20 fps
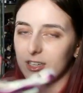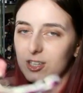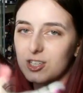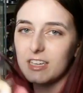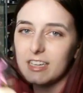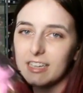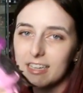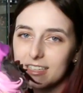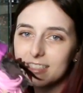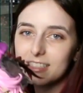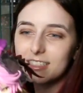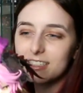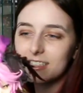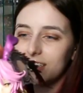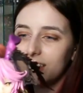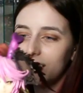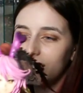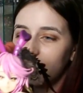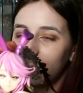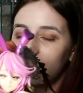there she
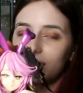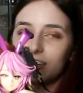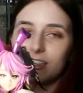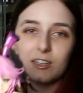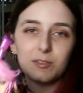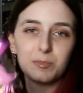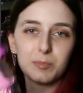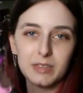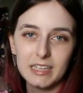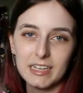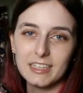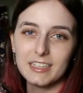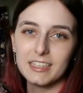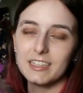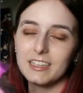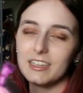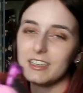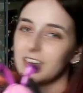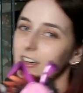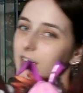is,
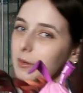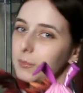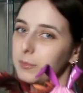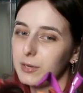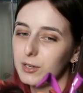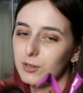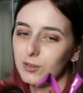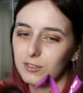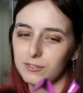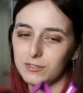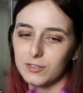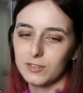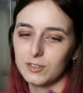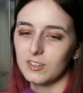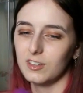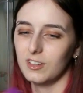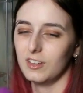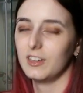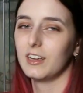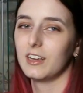completed,
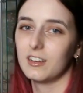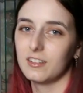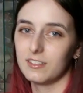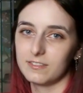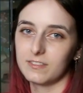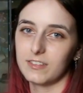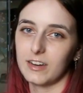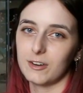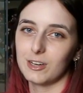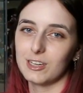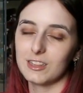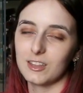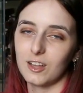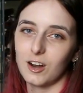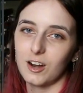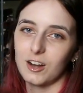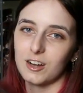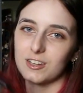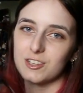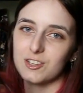beautiful, very
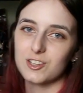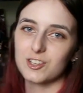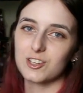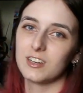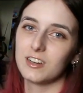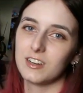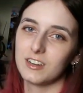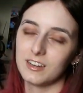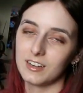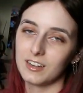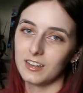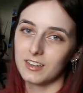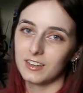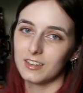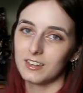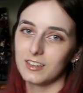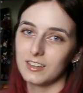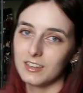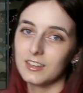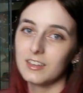large,
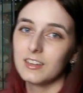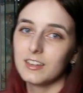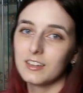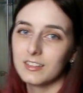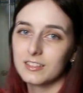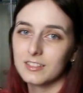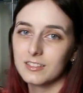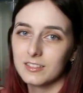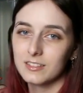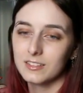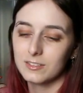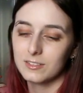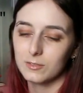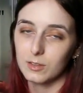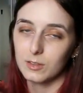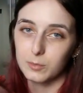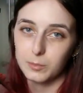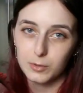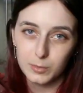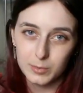
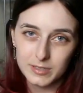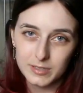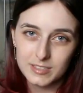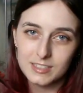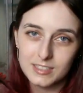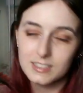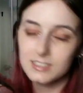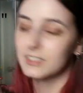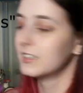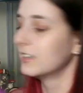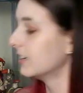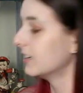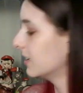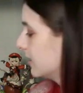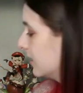with boobas.